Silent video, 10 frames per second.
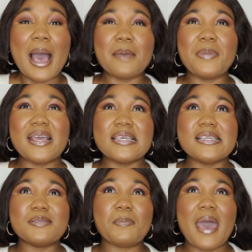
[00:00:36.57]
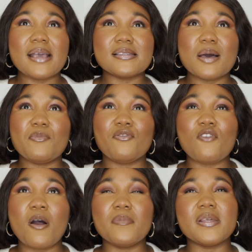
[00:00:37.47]
I picked these bags up
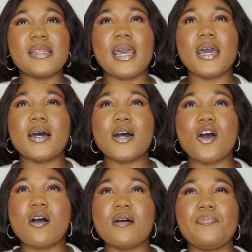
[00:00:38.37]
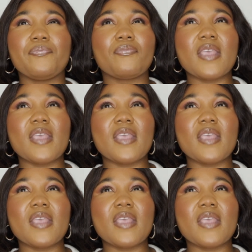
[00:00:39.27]
from their